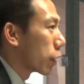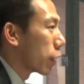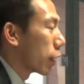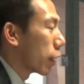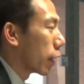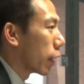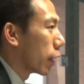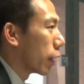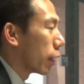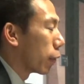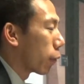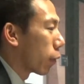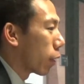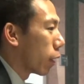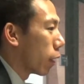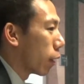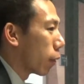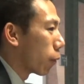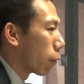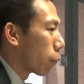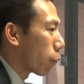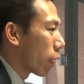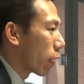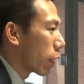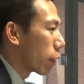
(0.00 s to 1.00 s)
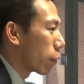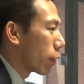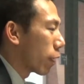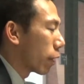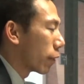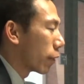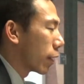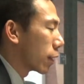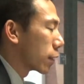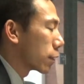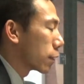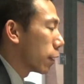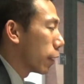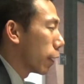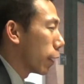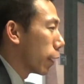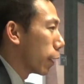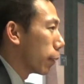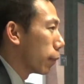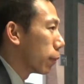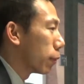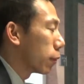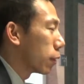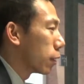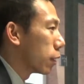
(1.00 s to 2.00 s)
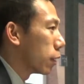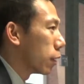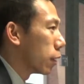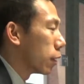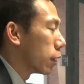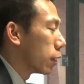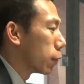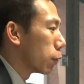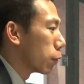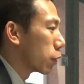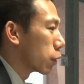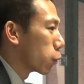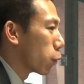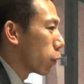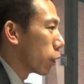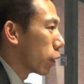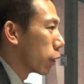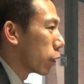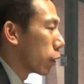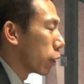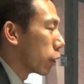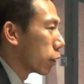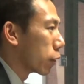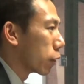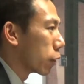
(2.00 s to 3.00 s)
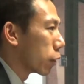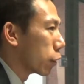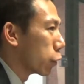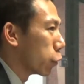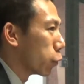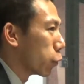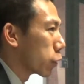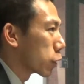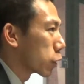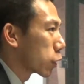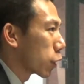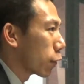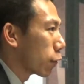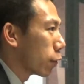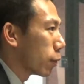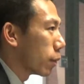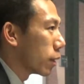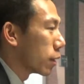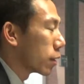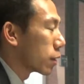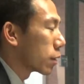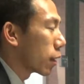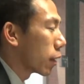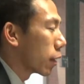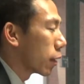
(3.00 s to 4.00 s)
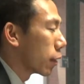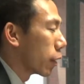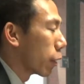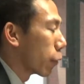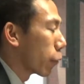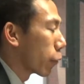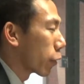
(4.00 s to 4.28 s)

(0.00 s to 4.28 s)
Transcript: and right around that time was when the U.S. government decided they were